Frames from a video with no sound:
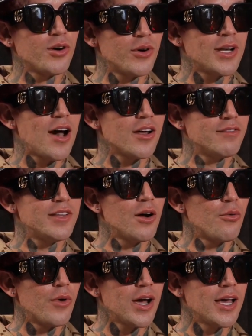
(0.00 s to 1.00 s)
are going out of
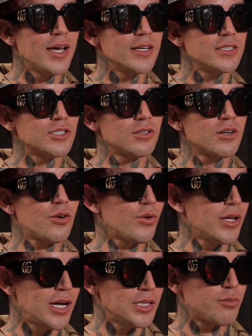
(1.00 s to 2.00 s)
their way to
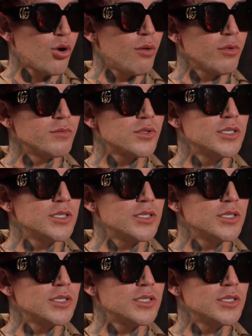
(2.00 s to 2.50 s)
create problems.